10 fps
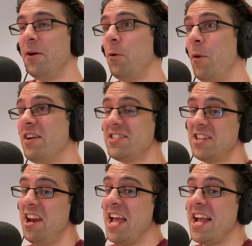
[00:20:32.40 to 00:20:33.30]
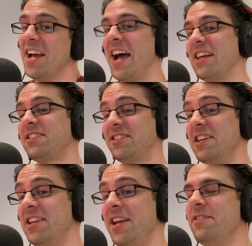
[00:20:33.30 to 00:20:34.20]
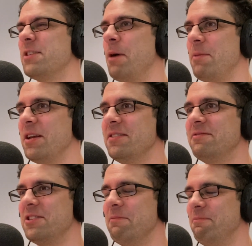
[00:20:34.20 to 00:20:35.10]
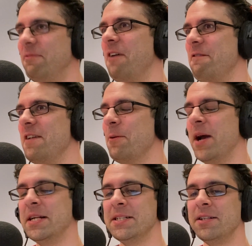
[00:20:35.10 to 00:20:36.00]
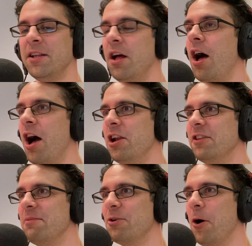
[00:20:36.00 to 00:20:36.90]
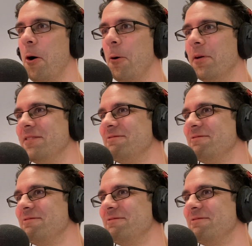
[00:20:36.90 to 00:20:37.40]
Where's Sully? Asks Cindy, despite being stood 5 feet away. I let him go.